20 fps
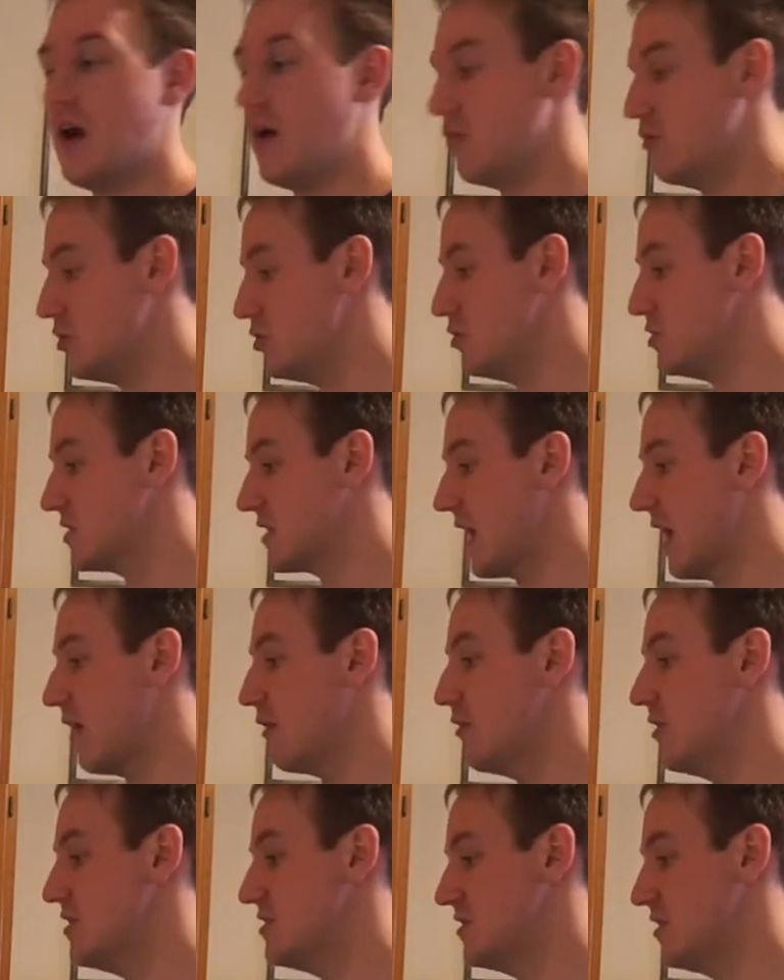reduce
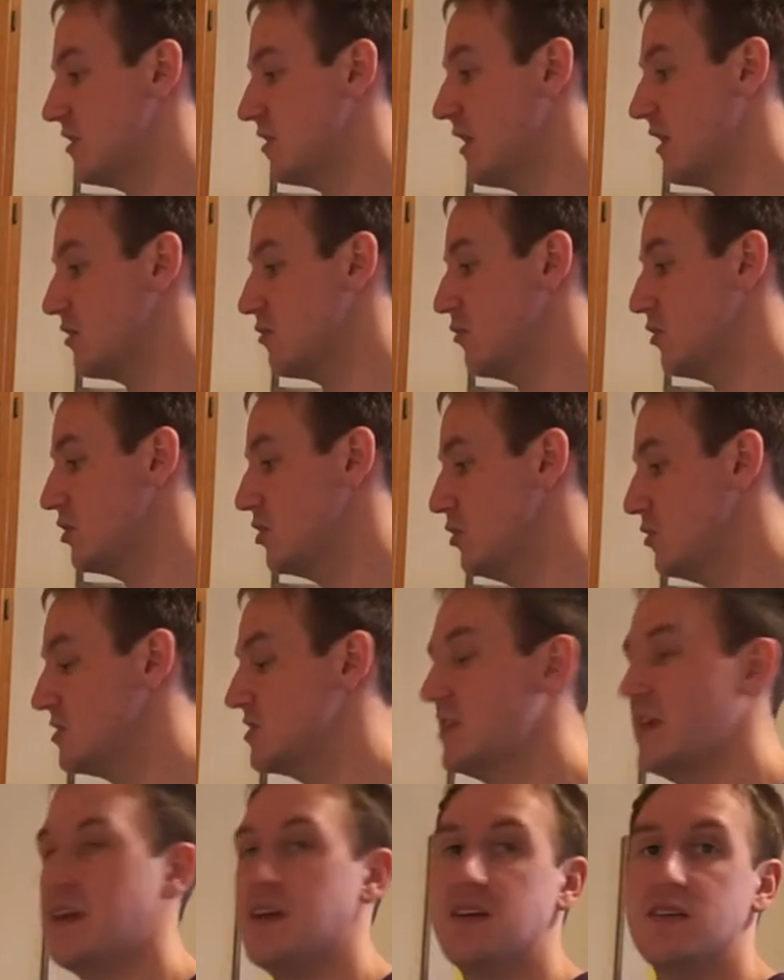calories and you're going to have to reduce
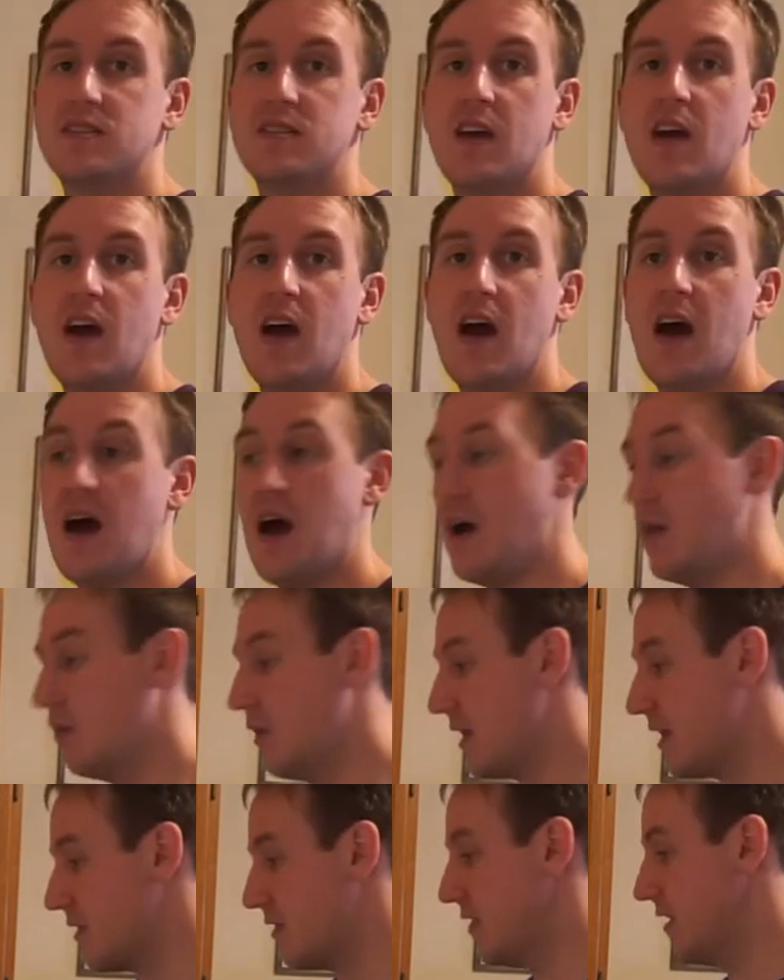things
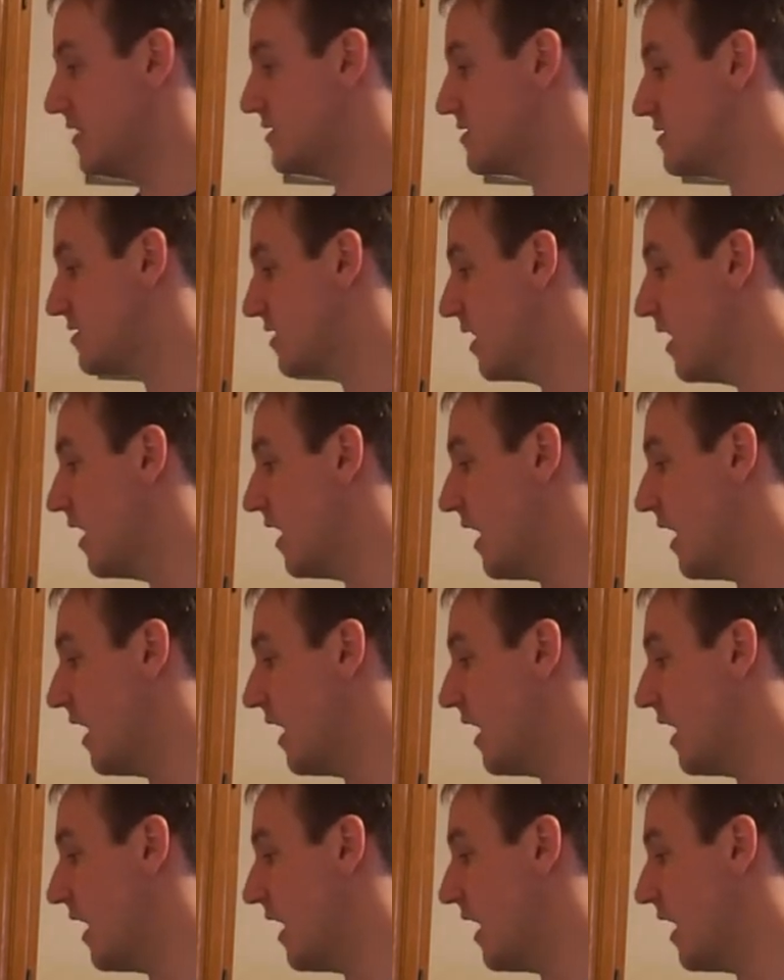like this.